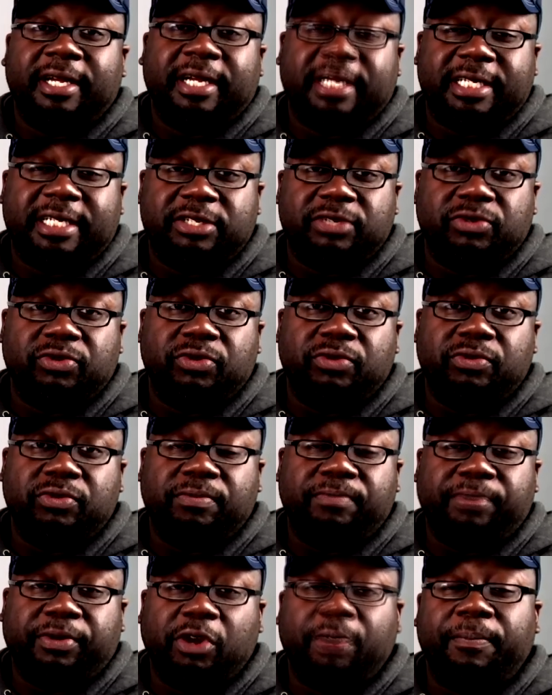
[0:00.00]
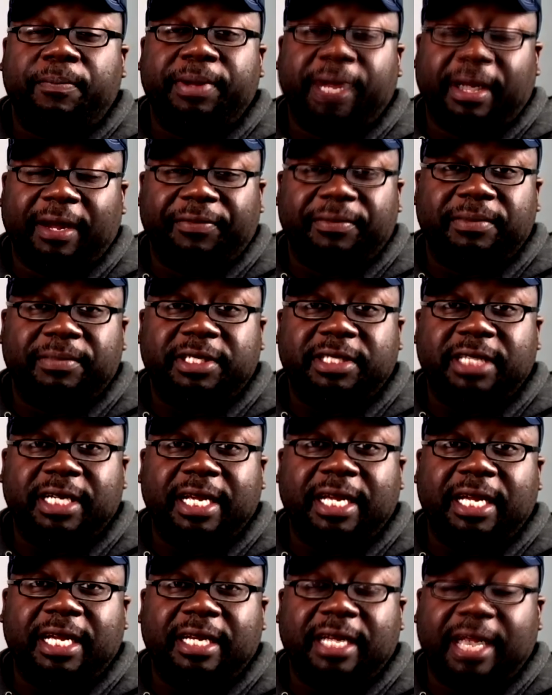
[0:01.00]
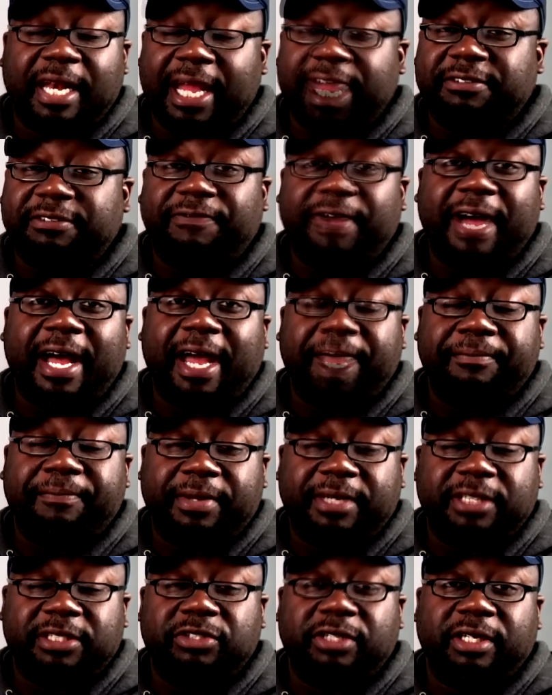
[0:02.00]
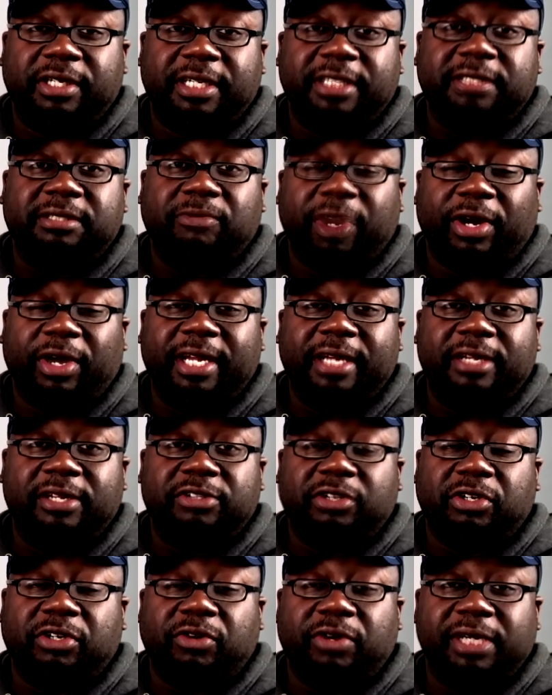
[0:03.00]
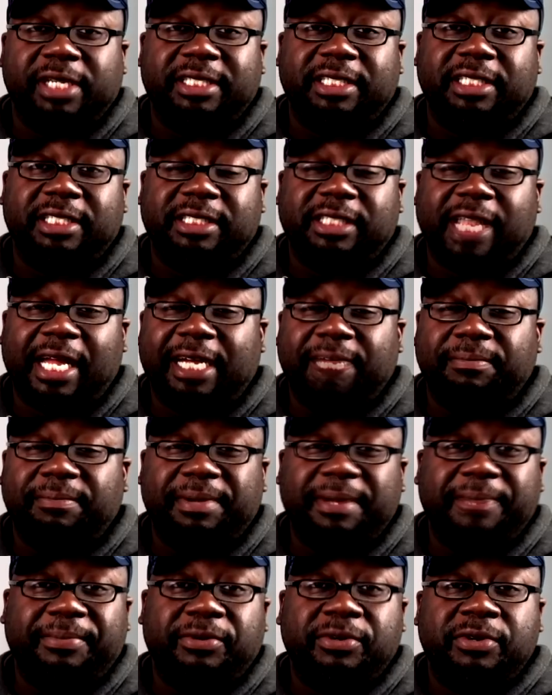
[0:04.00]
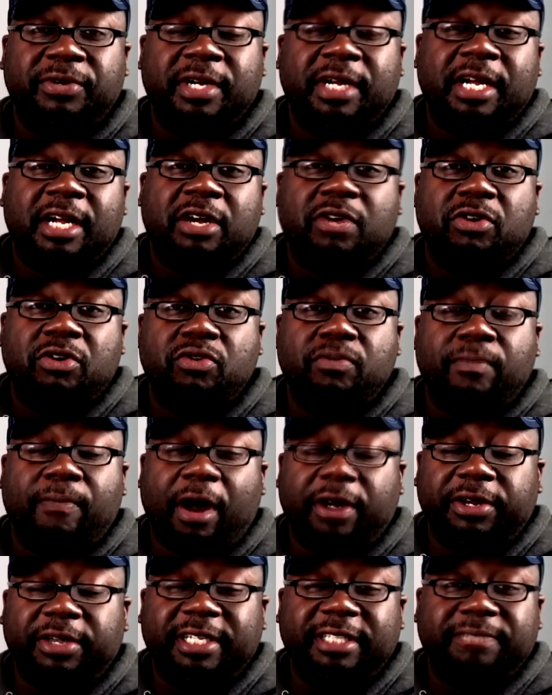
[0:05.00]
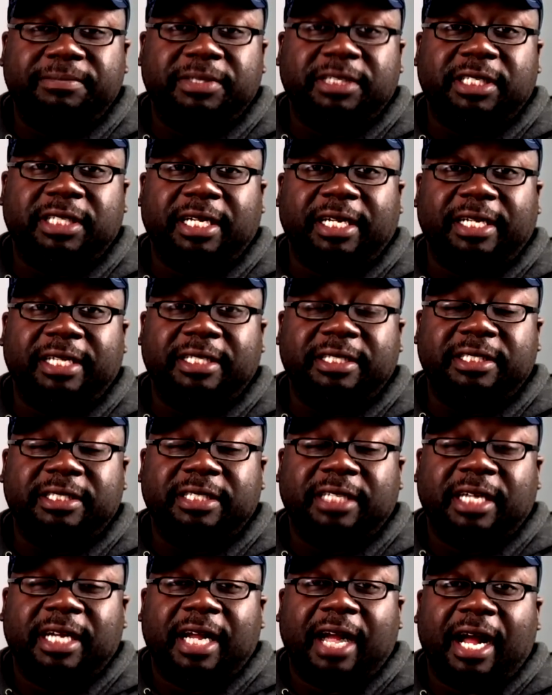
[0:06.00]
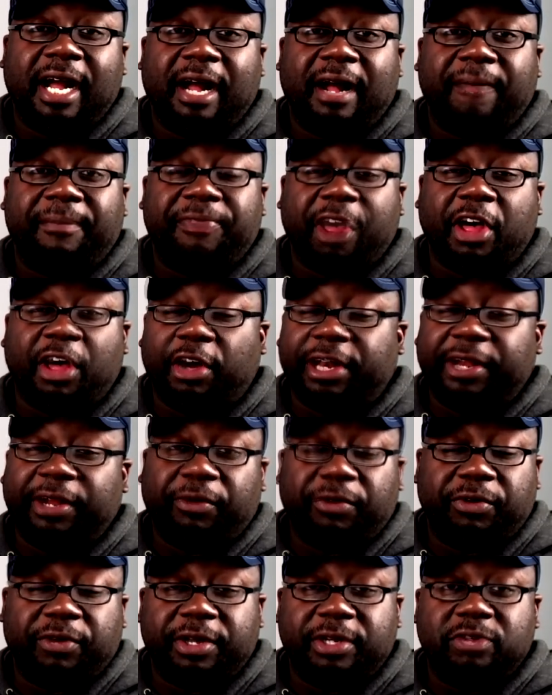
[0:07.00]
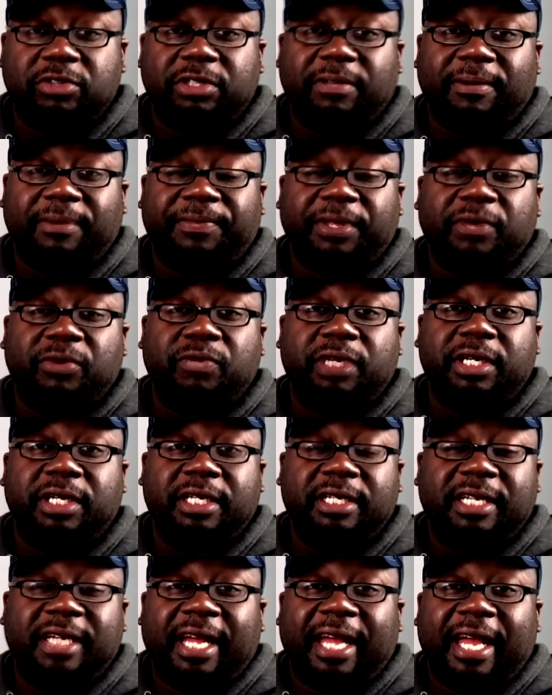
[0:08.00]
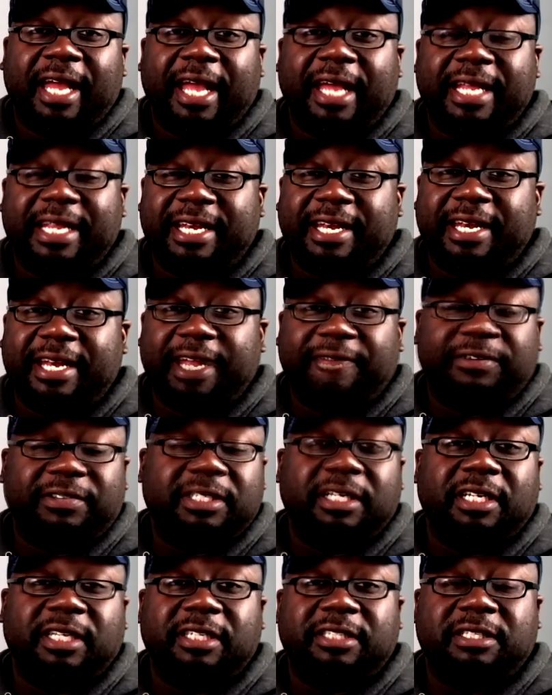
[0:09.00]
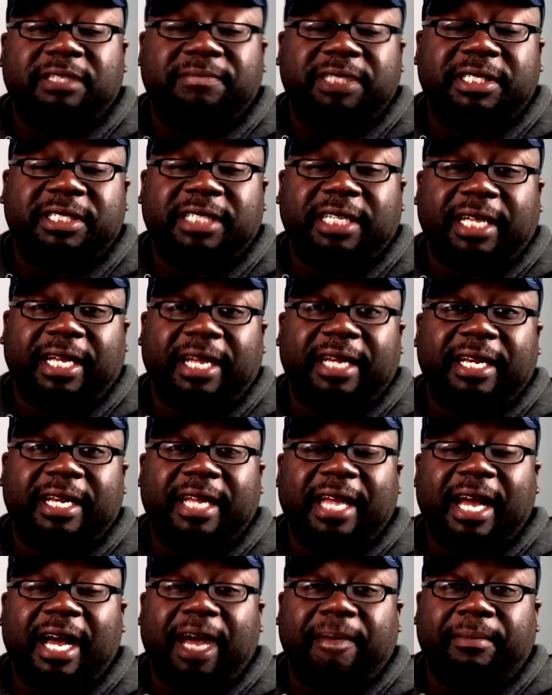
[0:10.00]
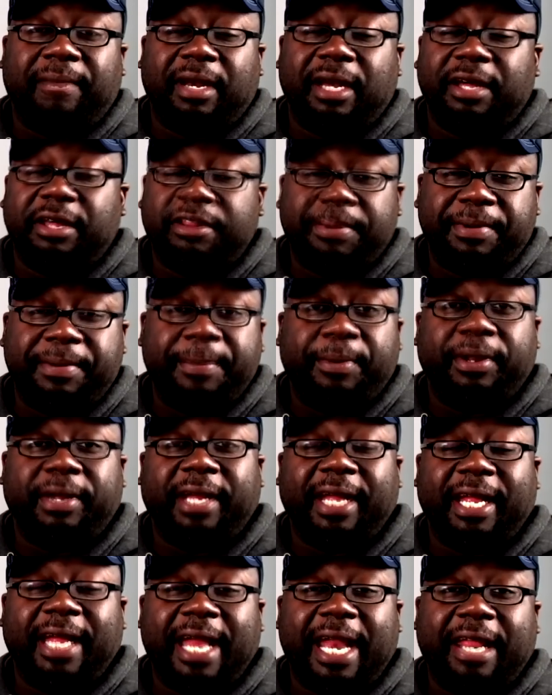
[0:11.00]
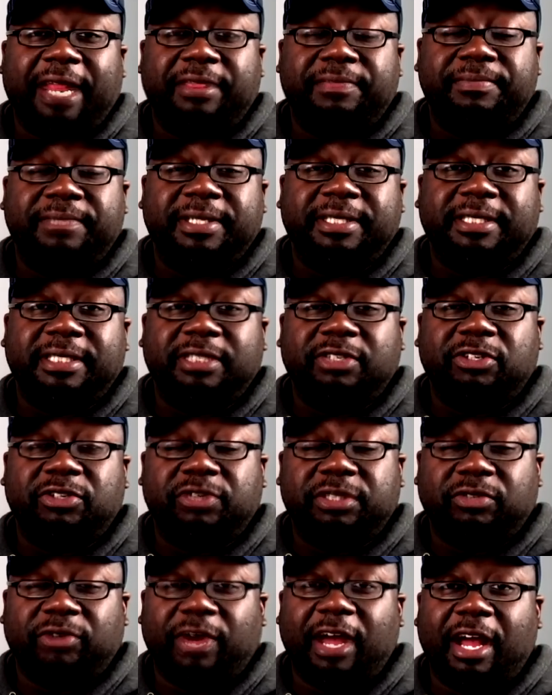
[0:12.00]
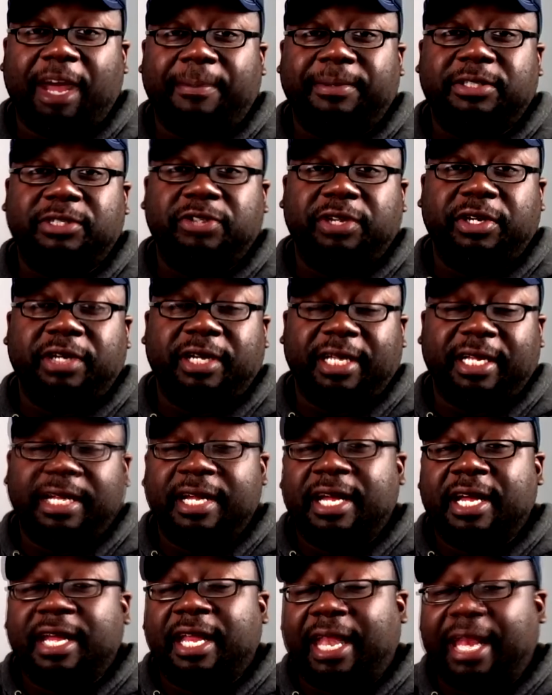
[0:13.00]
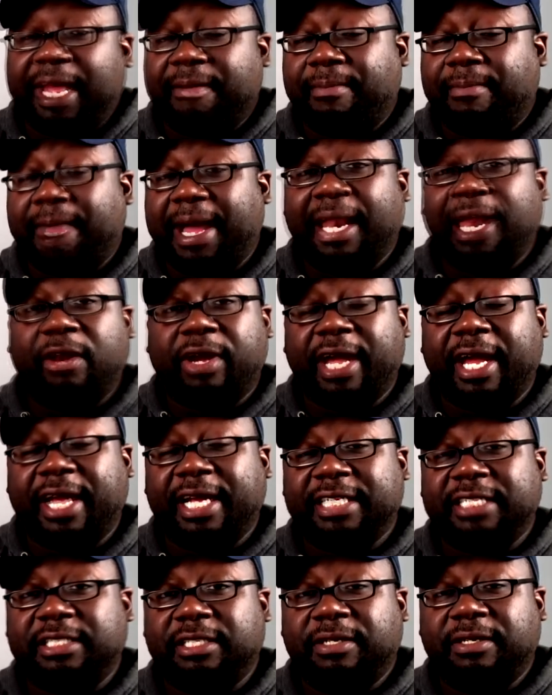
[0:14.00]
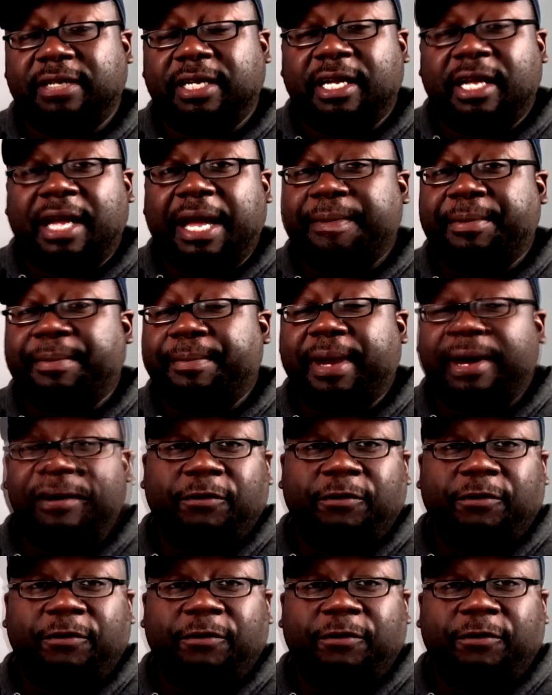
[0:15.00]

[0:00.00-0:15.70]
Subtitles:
to go pick up the machine, and that's fine because you can get some great deals on Craigslist. Lots of people who bought these machines thought they were going to do something with it, and they never touched the machine. Other people are getting out of the business, so it's a great opportunity. Like in my location, I'm about